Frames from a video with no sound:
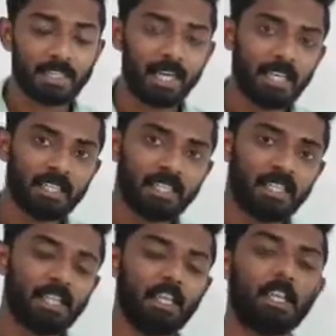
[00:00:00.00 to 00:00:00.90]

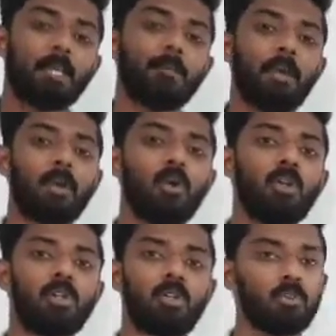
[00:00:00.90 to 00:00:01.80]
that he may
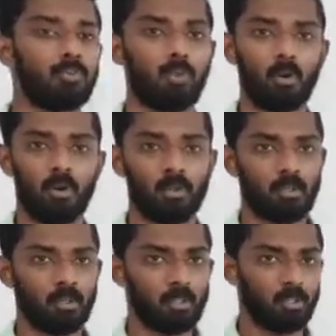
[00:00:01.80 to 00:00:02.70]
not fall.
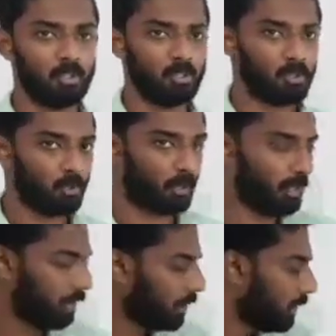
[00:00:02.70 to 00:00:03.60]
So
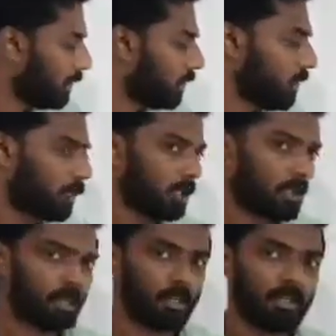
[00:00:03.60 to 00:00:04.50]
here,
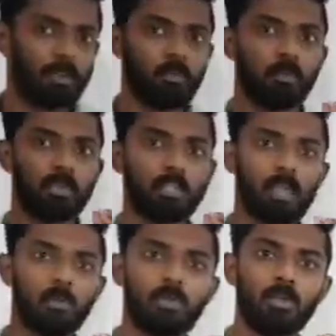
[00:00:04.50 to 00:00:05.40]

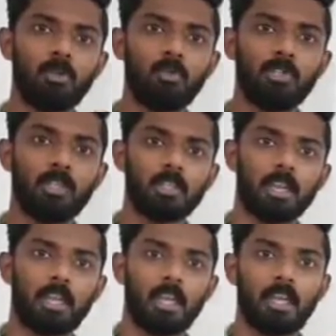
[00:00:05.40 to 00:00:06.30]
without
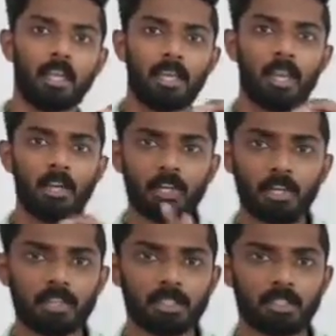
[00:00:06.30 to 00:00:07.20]
using a negation
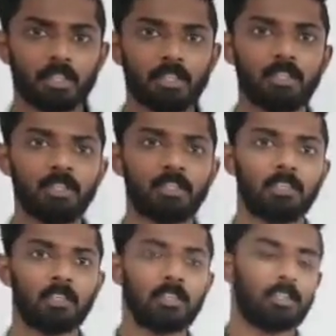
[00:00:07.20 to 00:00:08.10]
in the sentence,
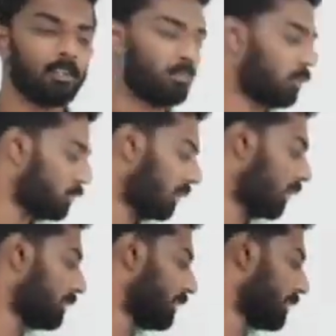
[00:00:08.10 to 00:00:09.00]
the first
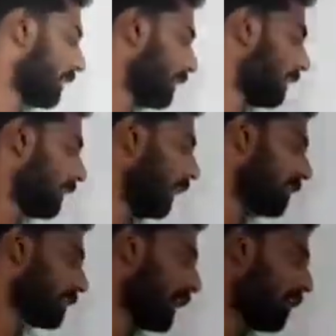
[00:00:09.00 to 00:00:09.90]
sentence is said, he
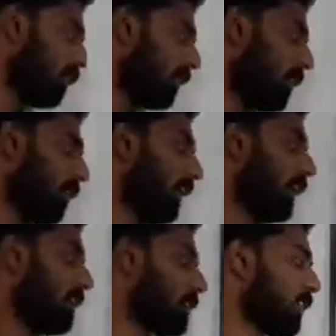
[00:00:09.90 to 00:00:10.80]
is careful
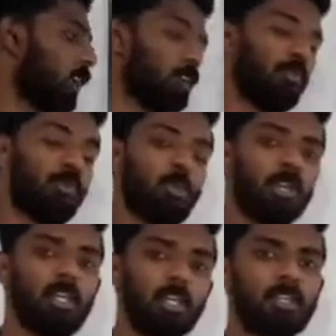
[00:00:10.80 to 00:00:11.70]
lest he should fall.
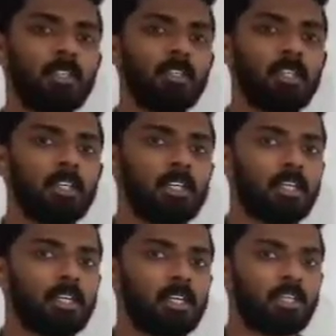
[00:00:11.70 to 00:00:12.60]
Here,
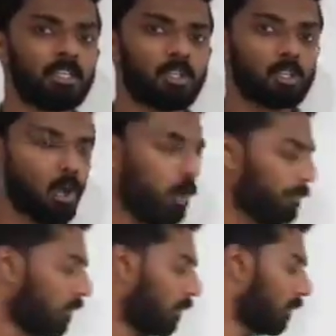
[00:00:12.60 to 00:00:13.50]
the
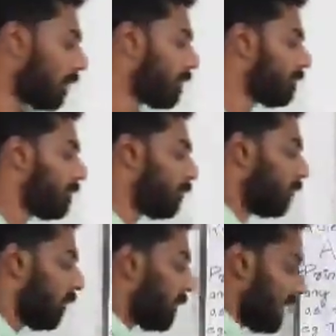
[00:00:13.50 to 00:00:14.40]
job of the
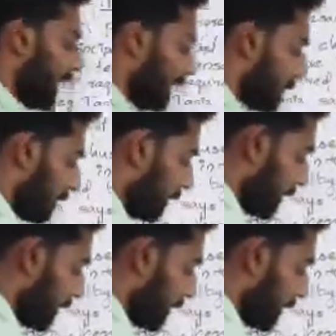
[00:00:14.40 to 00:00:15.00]
word lest